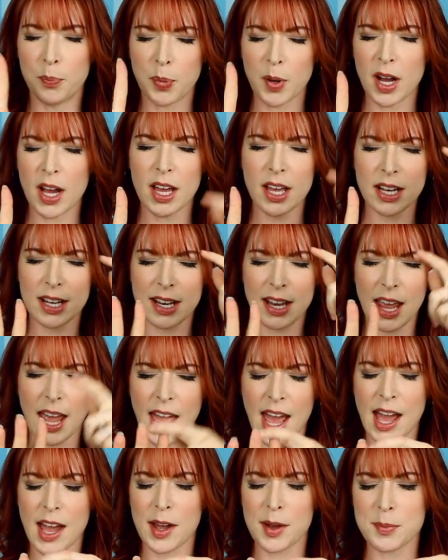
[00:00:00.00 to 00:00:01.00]
butt,
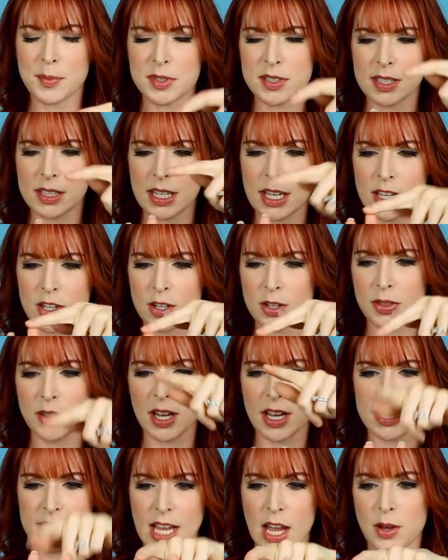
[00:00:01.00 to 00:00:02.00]
abs, inner
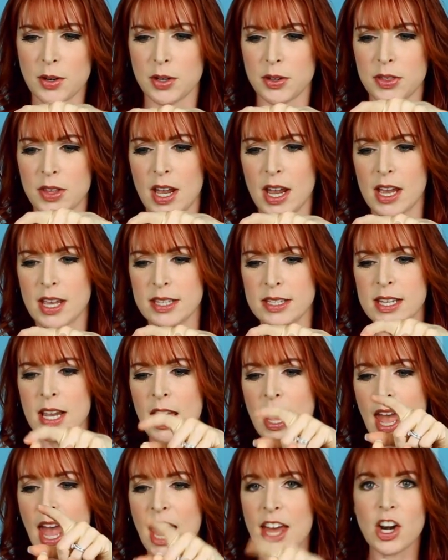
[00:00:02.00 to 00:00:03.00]
thighs, outer thighs,
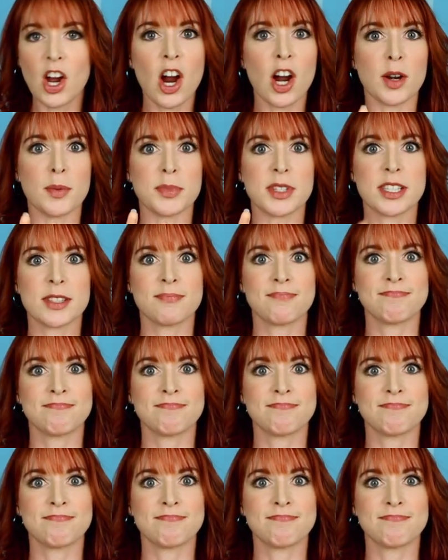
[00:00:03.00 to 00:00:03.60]
and arms.